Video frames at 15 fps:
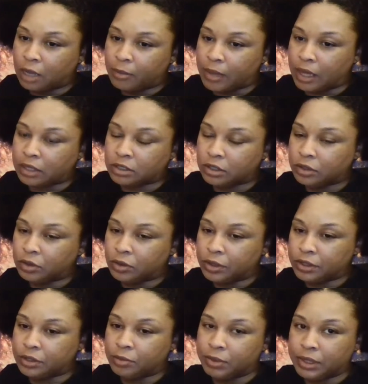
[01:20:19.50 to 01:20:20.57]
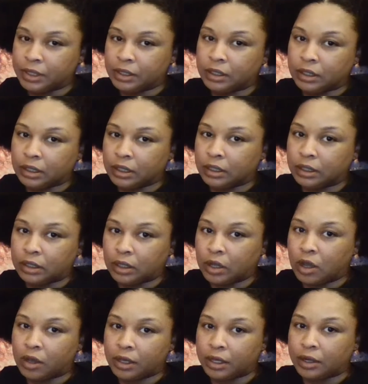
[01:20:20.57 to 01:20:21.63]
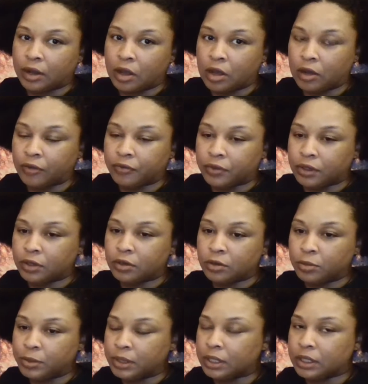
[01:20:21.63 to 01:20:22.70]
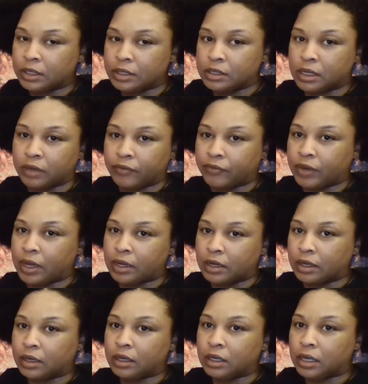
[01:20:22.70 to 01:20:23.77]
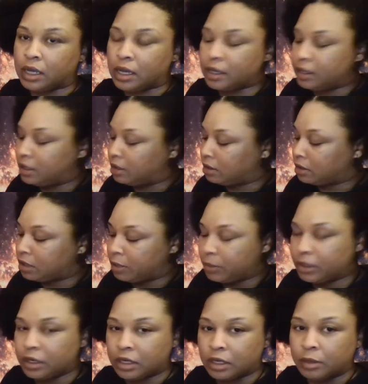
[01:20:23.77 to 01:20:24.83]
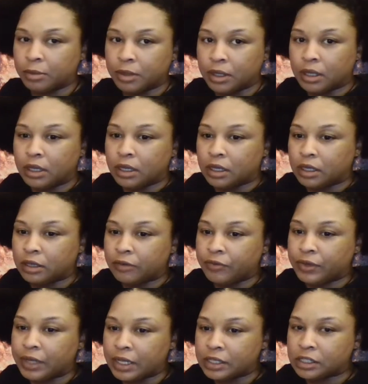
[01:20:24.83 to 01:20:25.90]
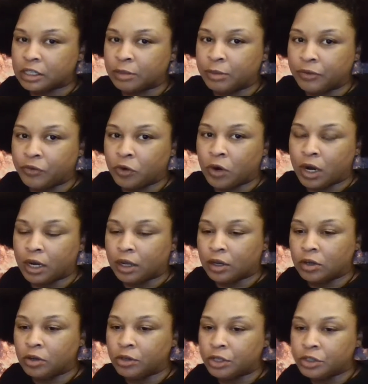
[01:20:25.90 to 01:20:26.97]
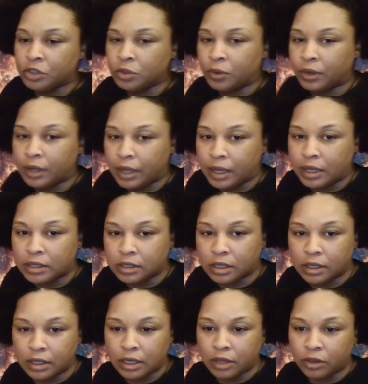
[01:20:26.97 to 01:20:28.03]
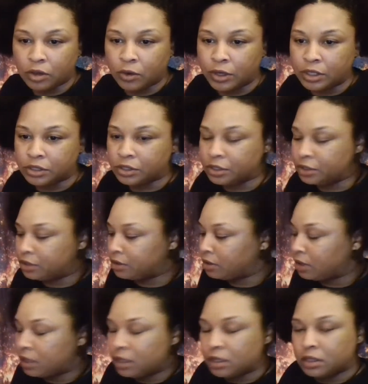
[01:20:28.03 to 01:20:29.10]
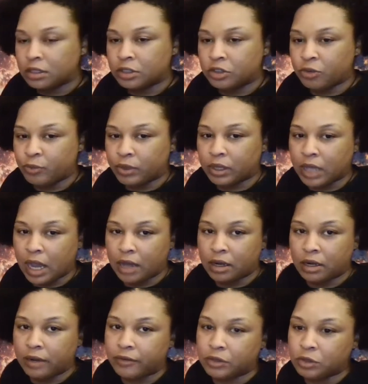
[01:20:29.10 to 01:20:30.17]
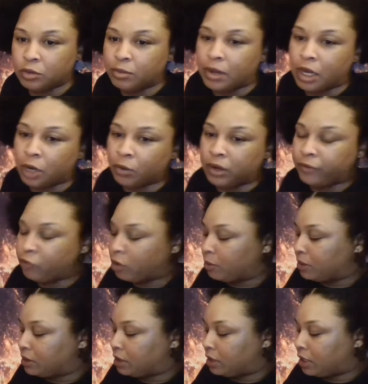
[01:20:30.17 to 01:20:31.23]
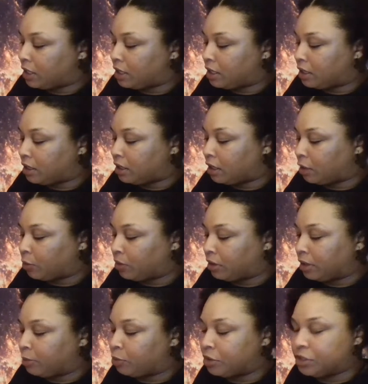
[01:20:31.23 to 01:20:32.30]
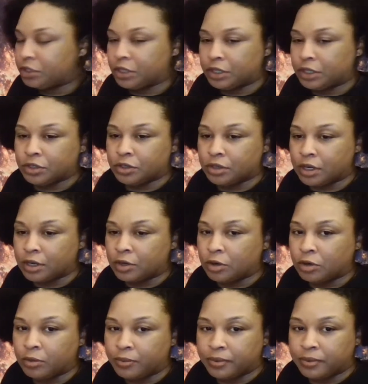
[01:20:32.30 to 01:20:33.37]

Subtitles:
actually going to be logging off though because I've got a client coming up. Vanessa, before I go, did you want to ask any other questions? Since you've been kind enough to moderate for me today, I really appreciate your help.